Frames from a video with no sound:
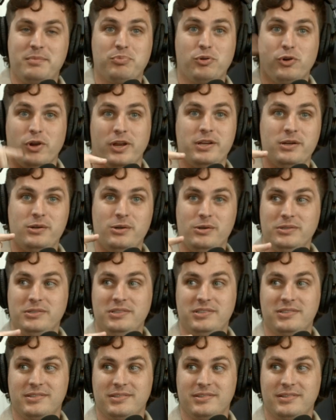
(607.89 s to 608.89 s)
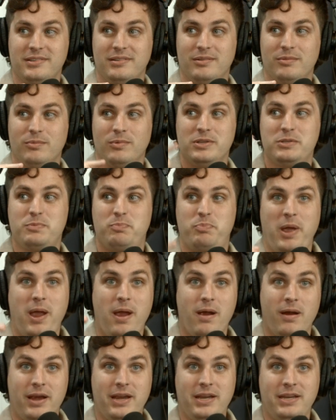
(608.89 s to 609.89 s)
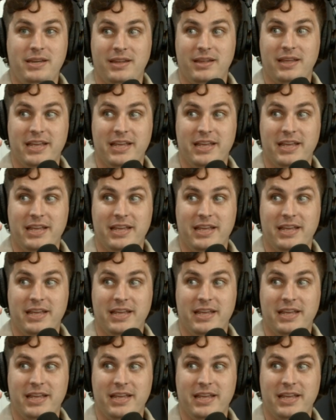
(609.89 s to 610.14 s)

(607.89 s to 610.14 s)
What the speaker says: Pringles was buried,